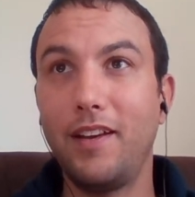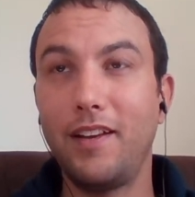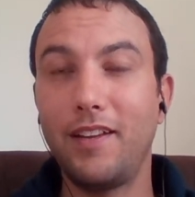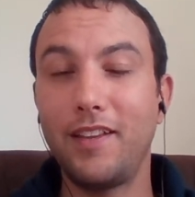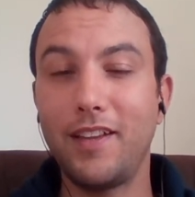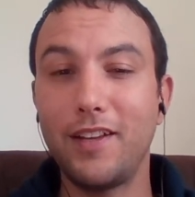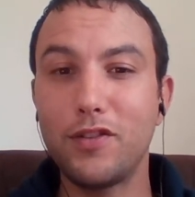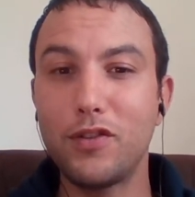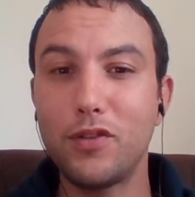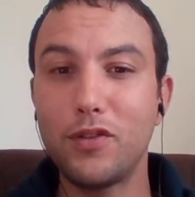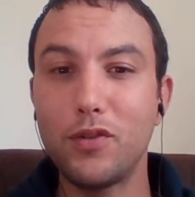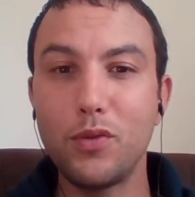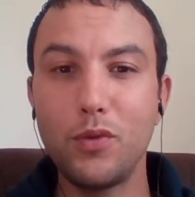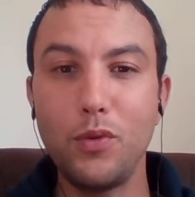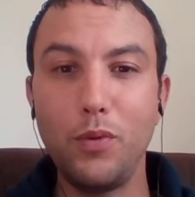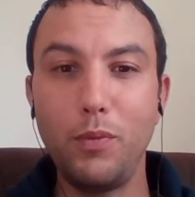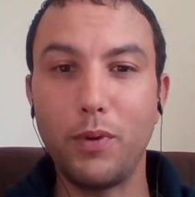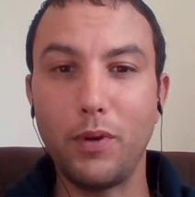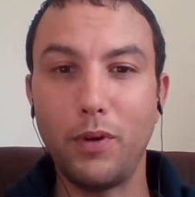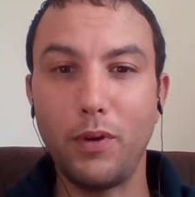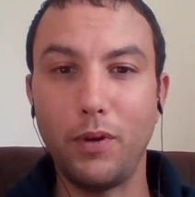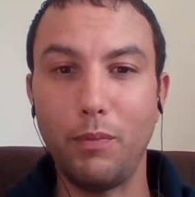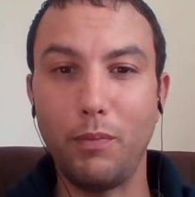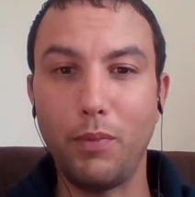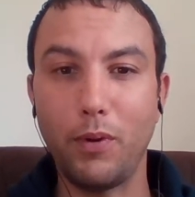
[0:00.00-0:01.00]
That's
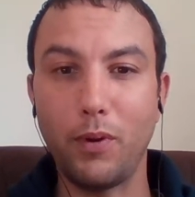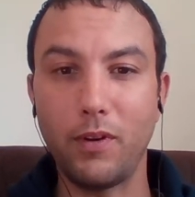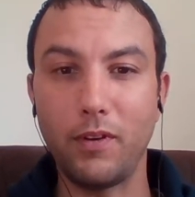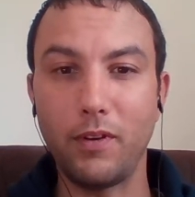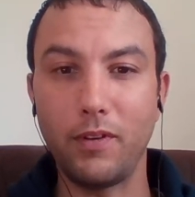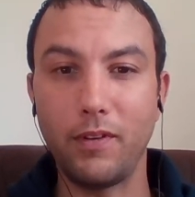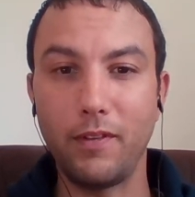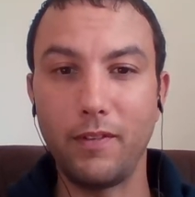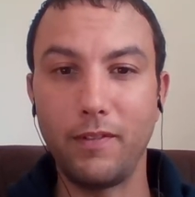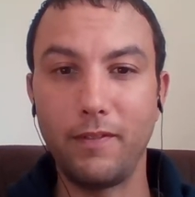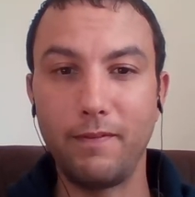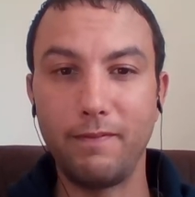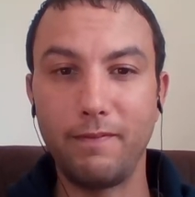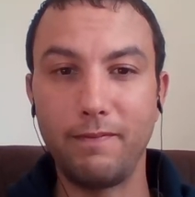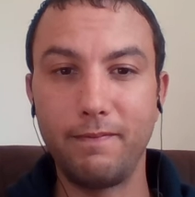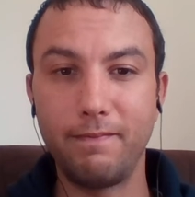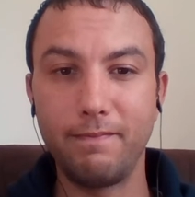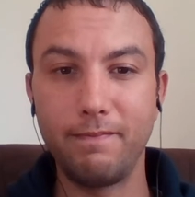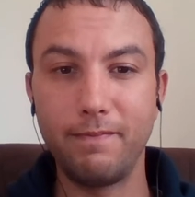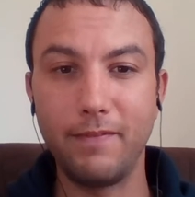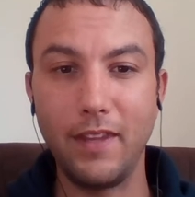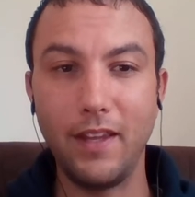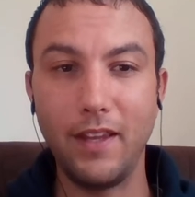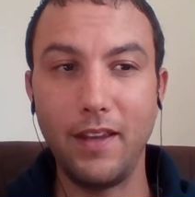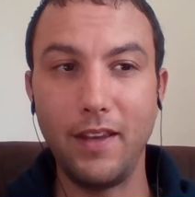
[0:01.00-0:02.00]
super important.
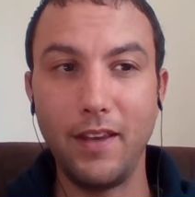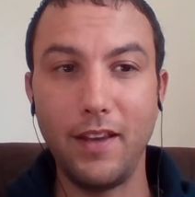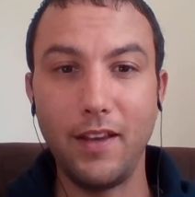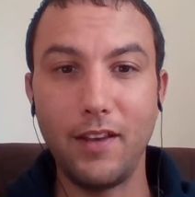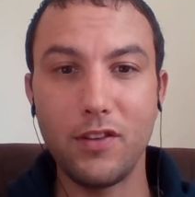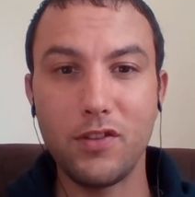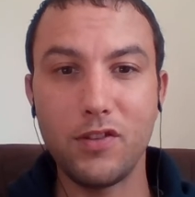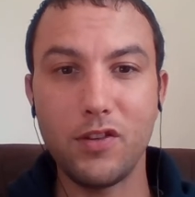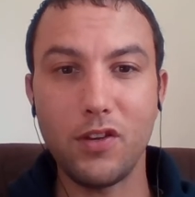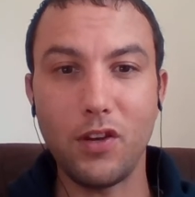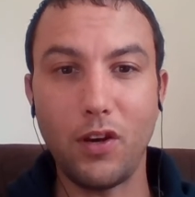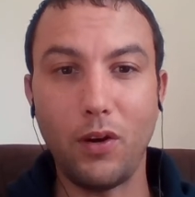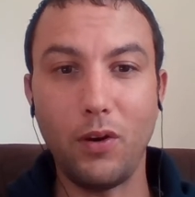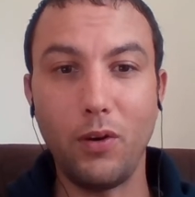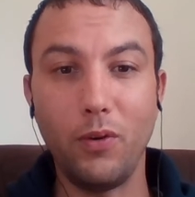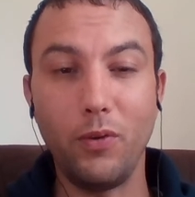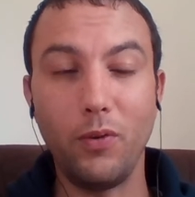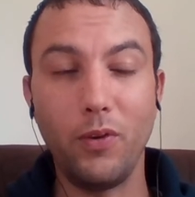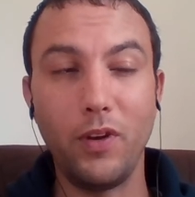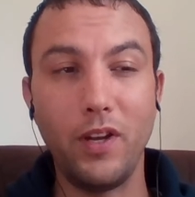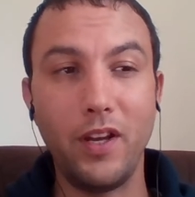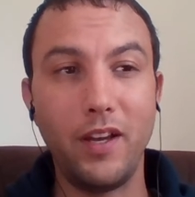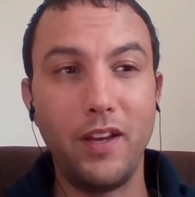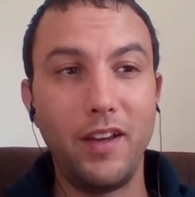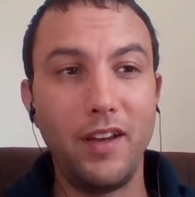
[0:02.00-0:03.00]
So
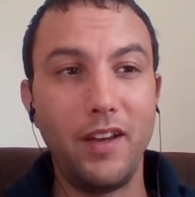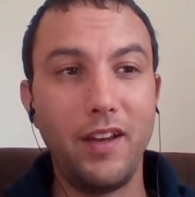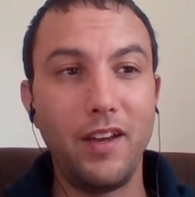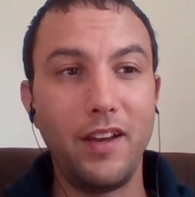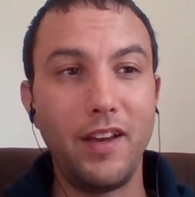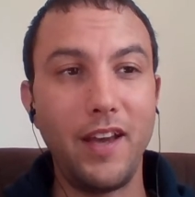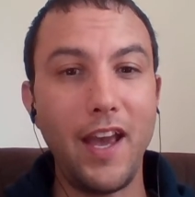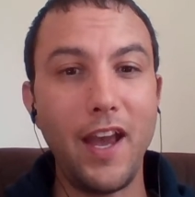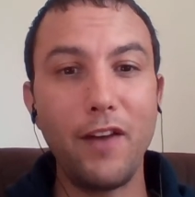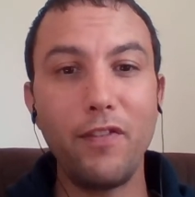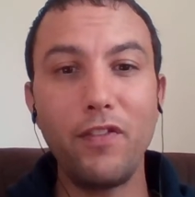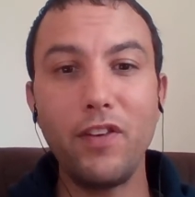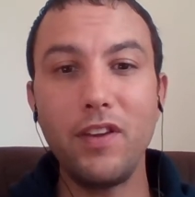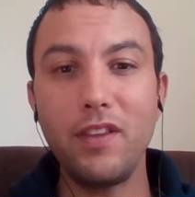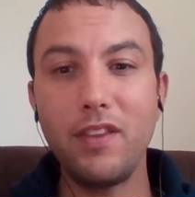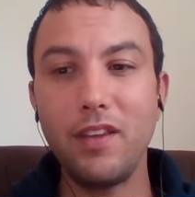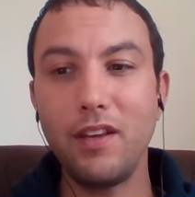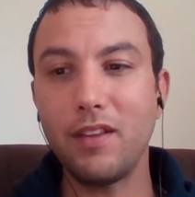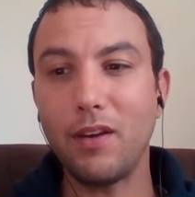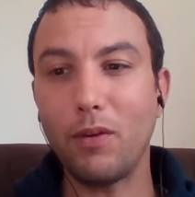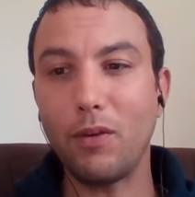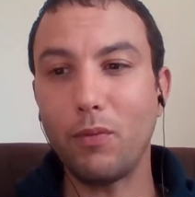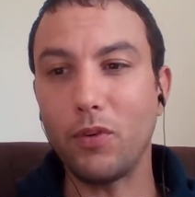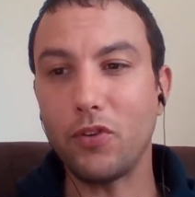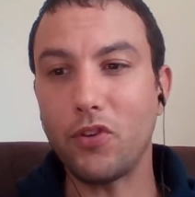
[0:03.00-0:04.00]
everything
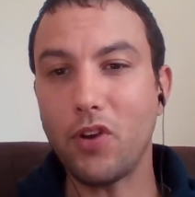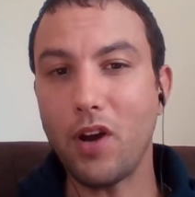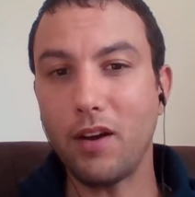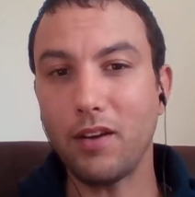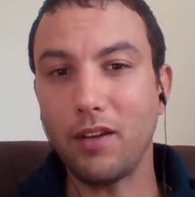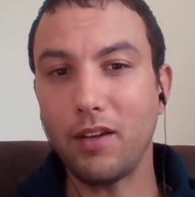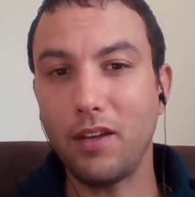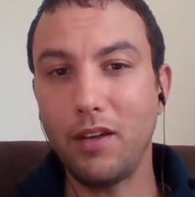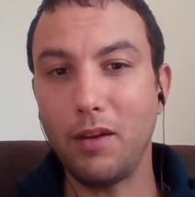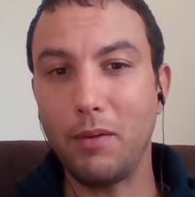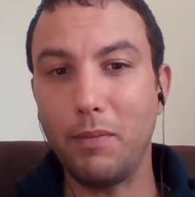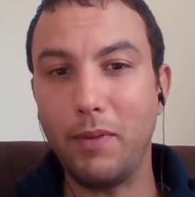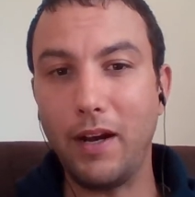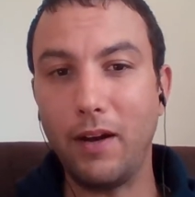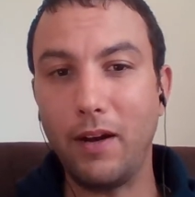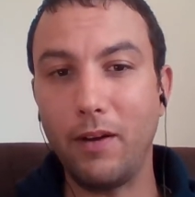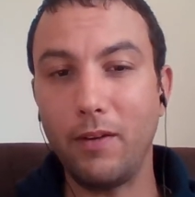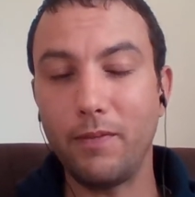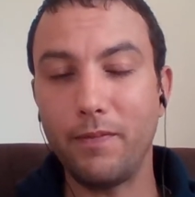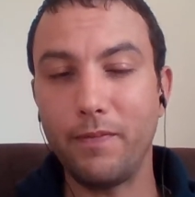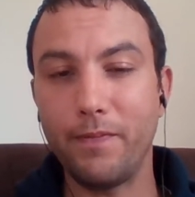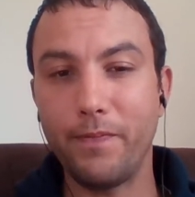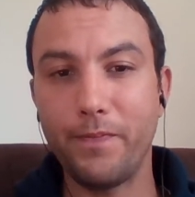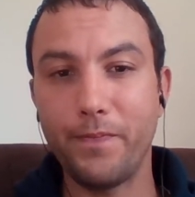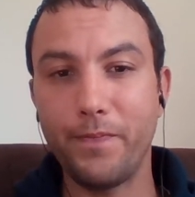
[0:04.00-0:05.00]
that we're talking about
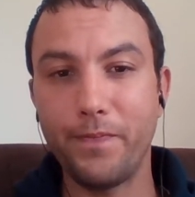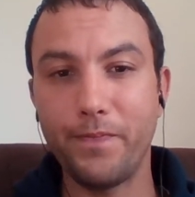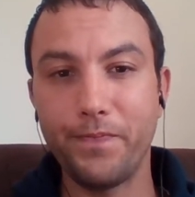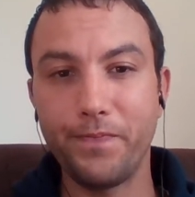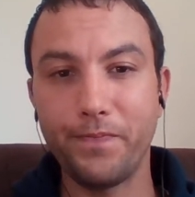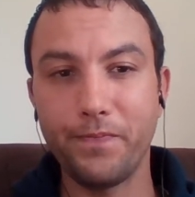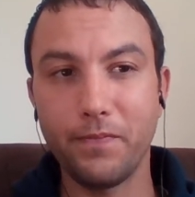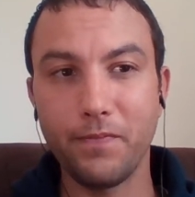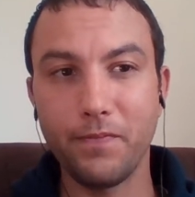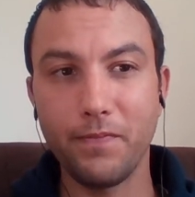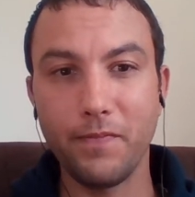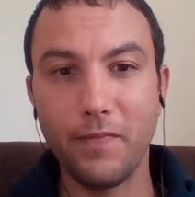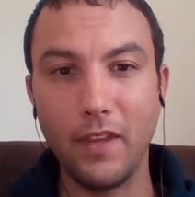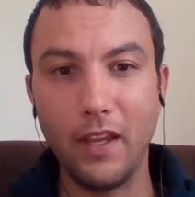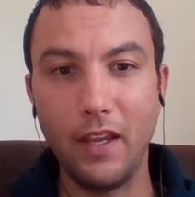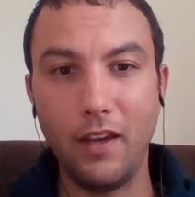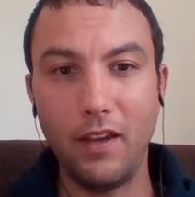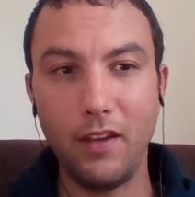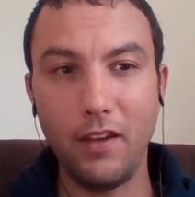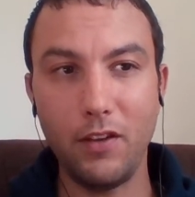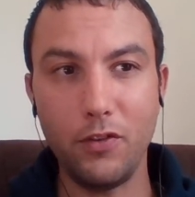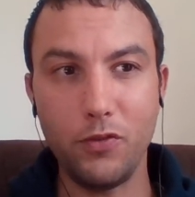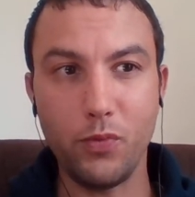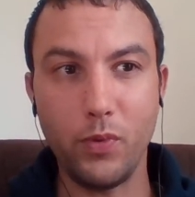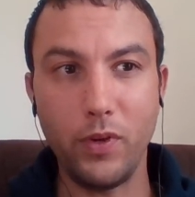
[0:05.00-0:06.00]

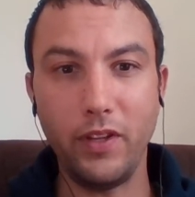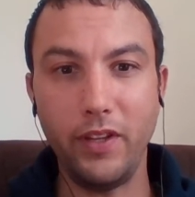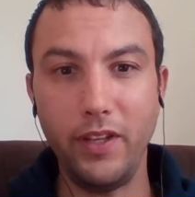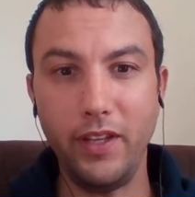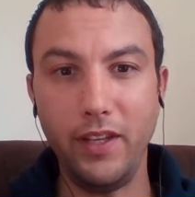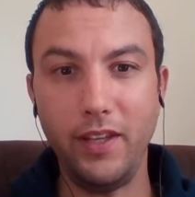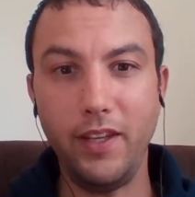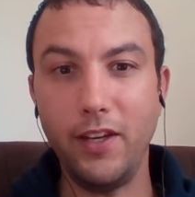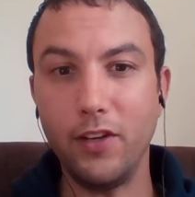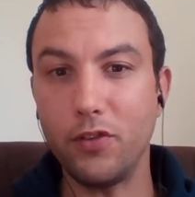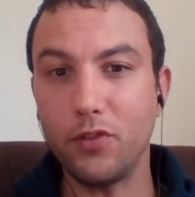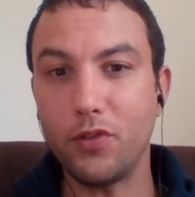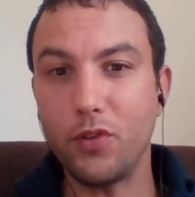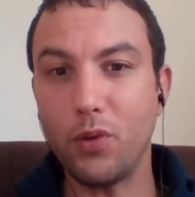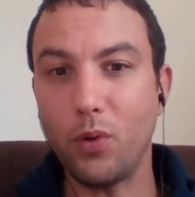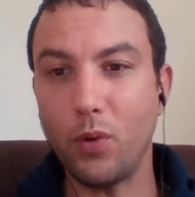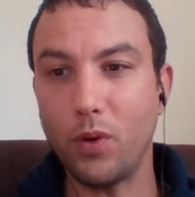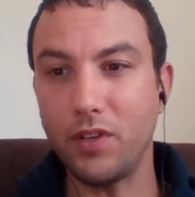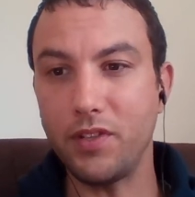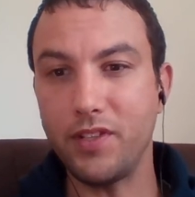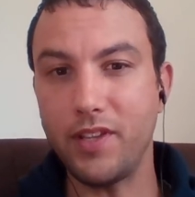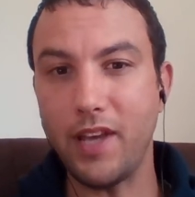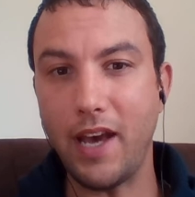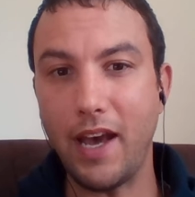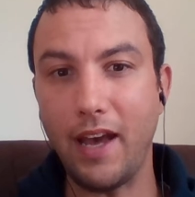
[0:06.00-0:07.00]
is really geared
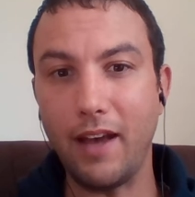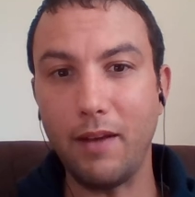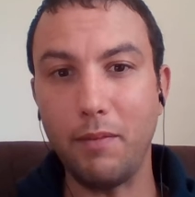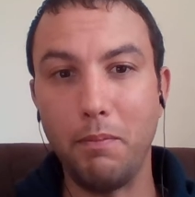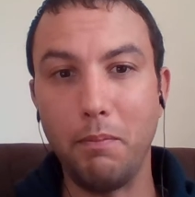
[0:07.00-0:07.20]
towards that.